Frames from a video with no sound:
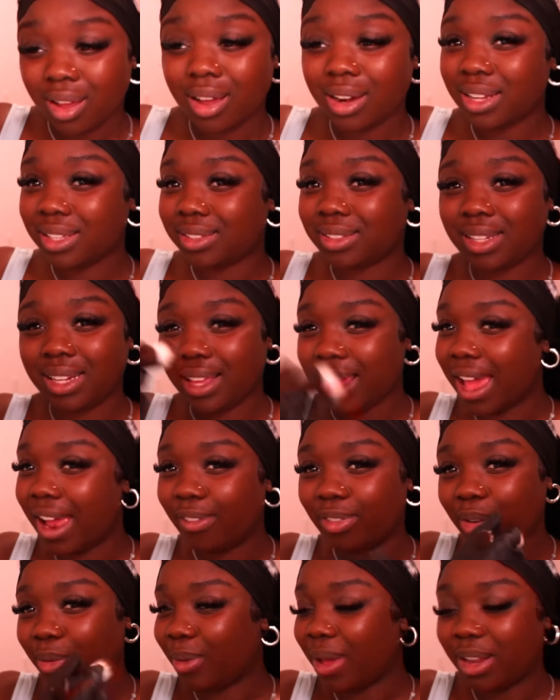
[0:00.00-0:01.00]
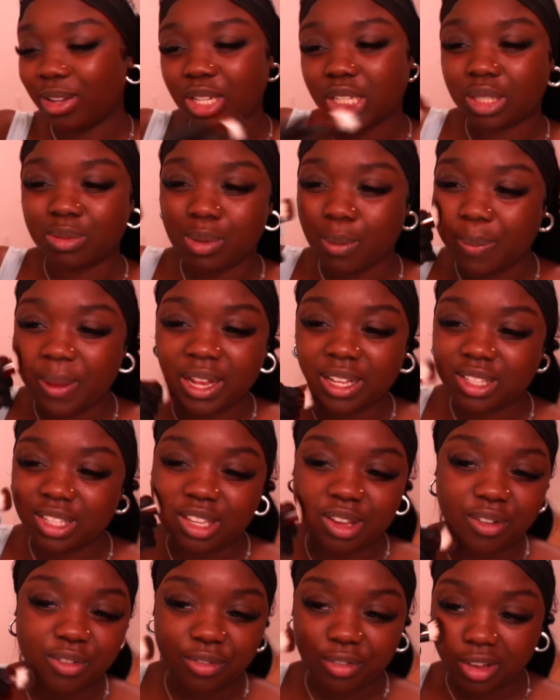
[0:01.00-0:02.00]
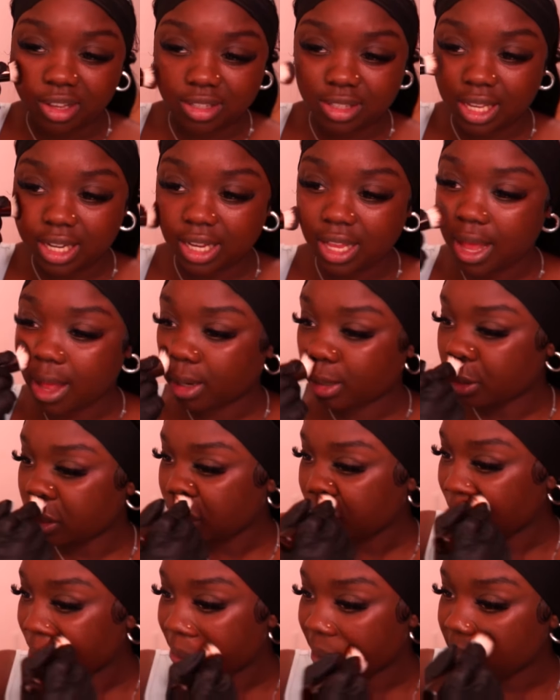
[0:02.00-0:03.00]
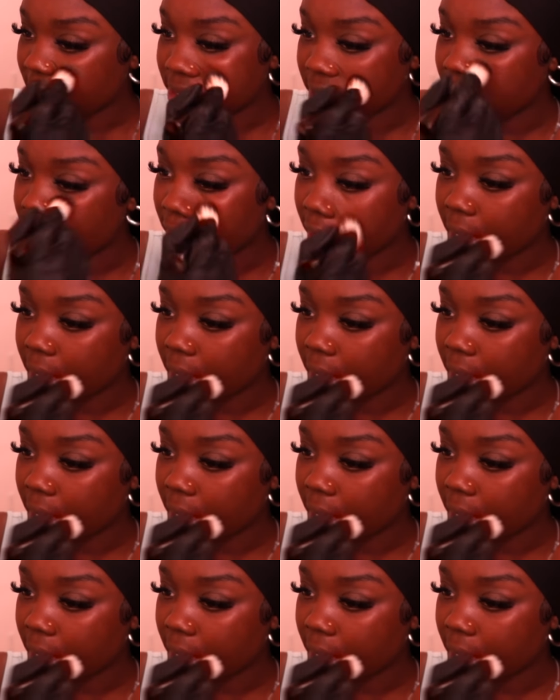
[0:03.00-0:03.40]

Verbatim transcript: Honestly, everywhere. Just be painting your face anyhow. Just be painting